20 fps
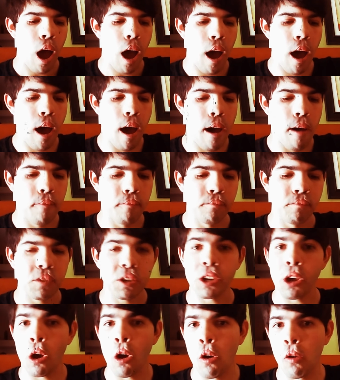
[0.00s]

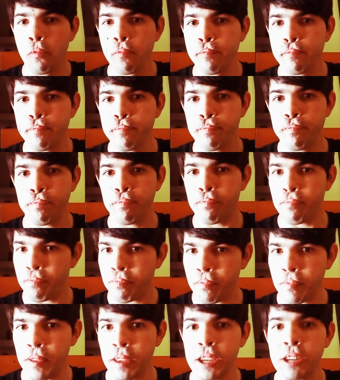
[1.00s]
So
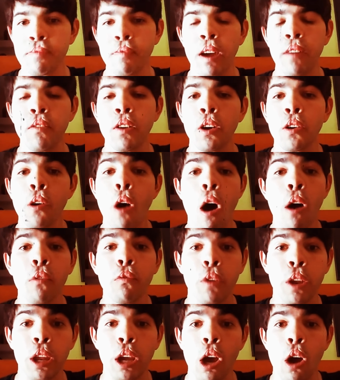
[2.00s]
this might be a
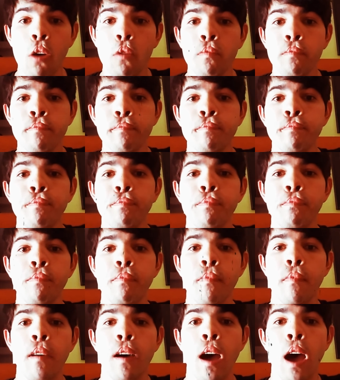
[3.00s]
long video.
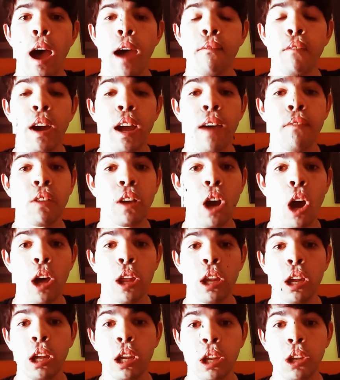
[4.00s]
I might have to
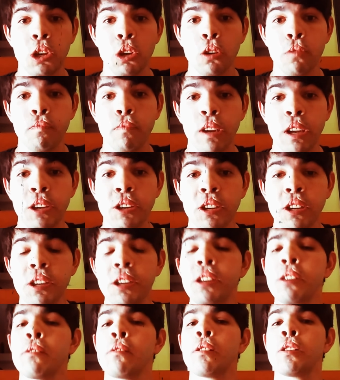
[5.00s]
cut it into
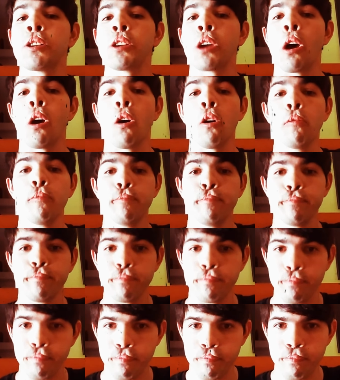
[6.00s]
pieces,
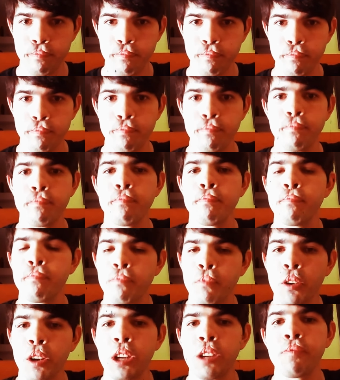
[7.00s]
so
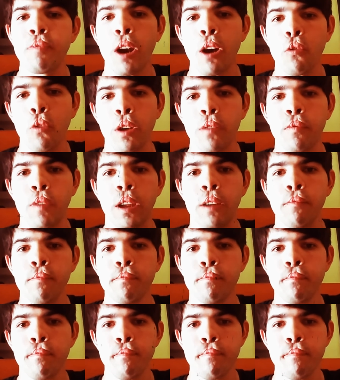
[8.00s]
please bear with me.